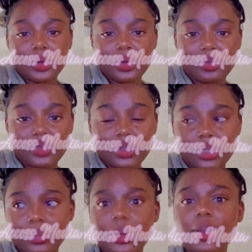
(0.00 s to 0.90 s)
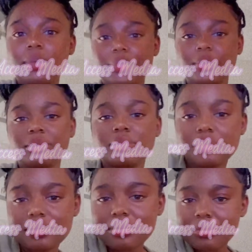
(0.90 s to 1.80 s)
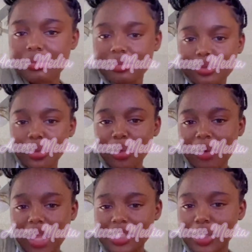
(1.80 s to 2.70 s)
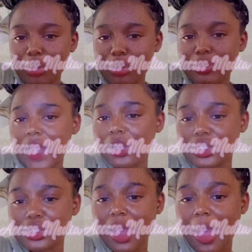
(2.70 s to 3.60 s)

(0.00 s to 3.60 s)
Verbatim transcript: Girl, fuck them. Girl, do you not see who you talking to?